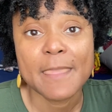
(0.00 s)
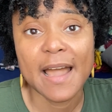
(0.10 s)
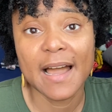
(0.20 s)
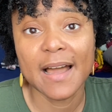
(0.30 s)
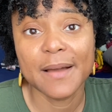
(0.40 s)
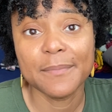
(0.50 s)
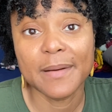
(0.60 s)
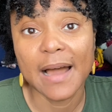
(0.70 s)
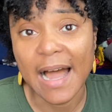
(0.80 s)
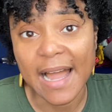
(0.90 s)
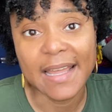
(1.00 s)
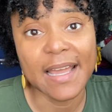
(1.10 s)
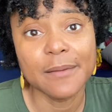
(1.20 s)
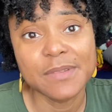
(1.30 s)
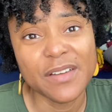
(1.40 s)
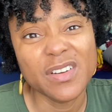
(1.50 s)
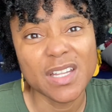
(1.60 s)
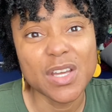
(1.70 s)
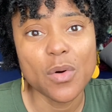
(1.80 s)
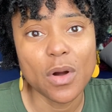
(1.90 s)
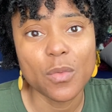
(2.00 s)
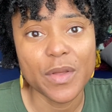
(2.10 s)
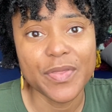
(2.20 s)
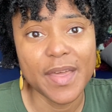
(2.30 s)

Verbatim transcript: um, I am definitely going with